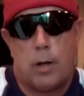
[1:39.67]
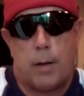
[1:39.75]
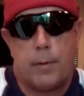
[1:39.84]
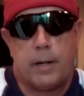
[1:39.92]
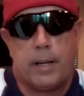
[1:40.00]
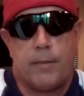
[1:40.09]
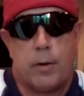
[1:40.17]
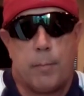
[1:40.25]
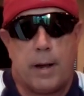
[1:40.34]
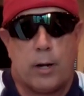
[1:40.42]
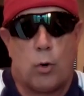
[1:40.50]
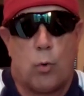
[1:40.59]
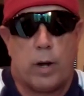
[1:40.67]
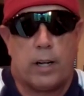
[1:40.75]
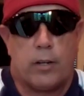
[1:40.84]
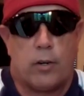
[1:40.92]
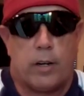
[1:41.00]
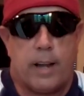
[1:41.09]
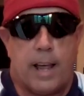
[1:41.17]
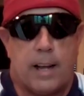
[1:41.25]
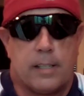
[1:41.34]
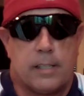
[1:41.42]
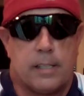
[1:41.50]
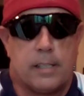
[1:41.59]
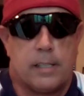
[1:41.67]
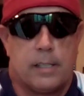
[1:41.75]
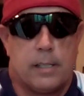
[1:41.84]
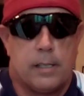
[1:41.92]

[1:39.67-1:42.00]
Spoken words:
I'm going to give you my quick little analysis.